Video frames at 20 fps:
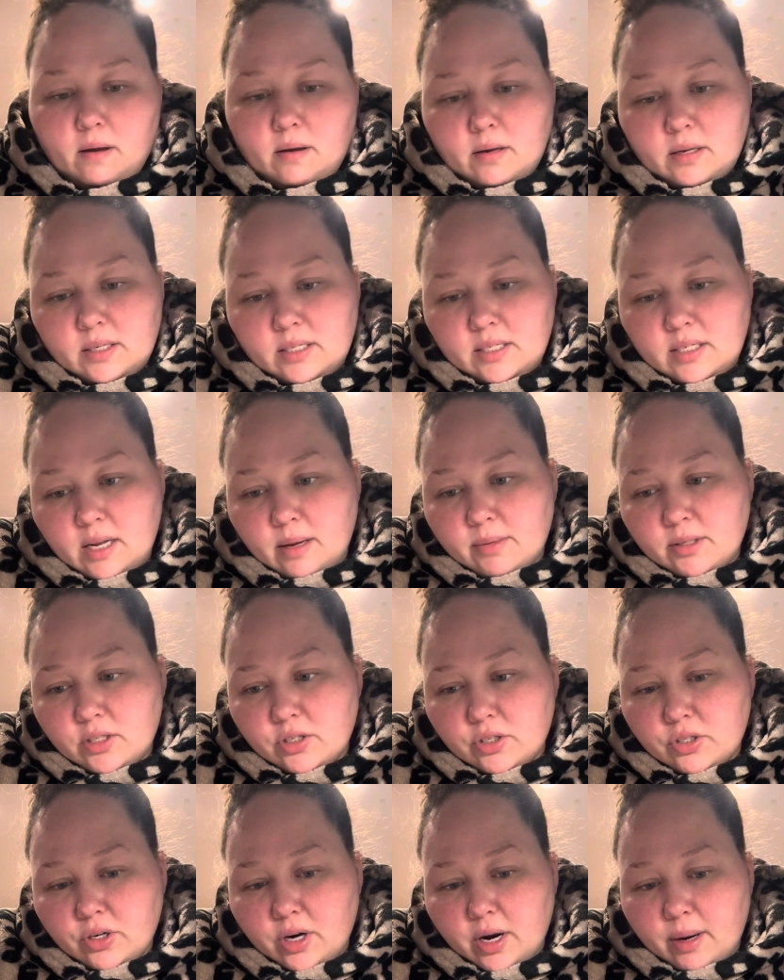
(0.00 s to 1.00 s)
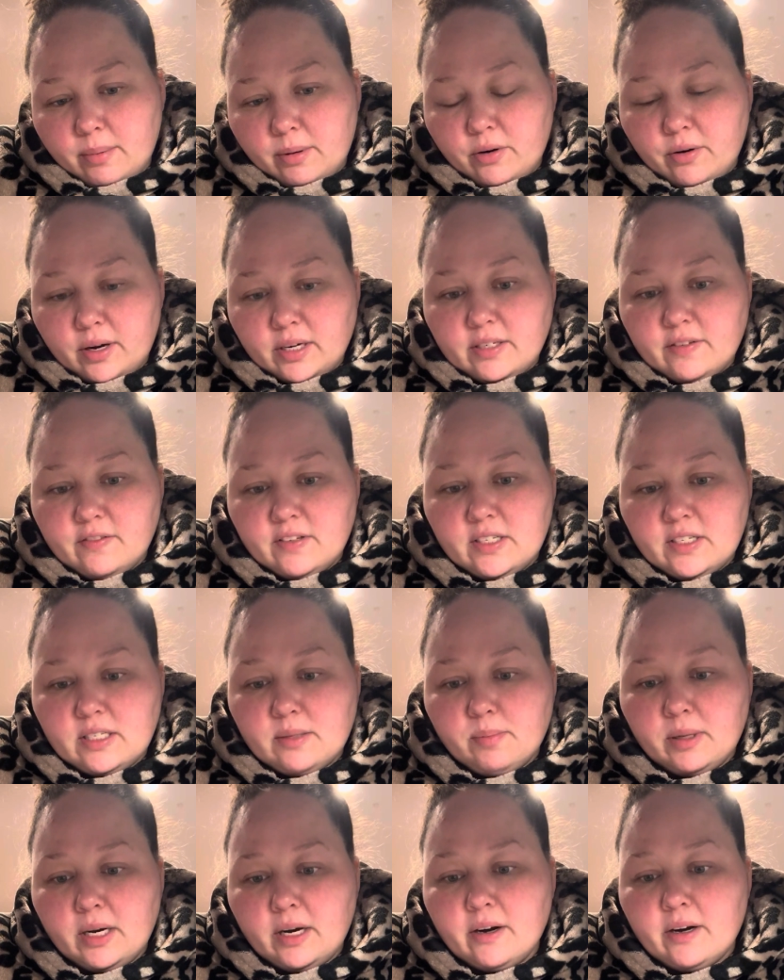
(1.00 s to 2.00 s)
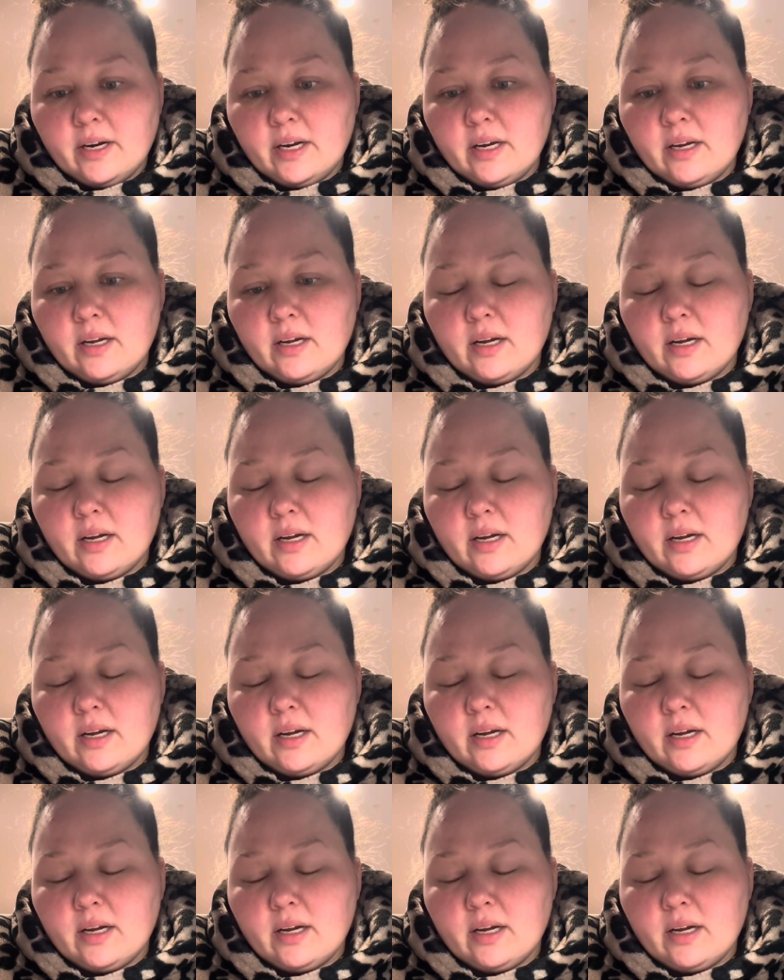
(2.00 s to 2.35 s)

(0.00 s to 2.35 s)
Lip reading: Statements describing corrective disciplinary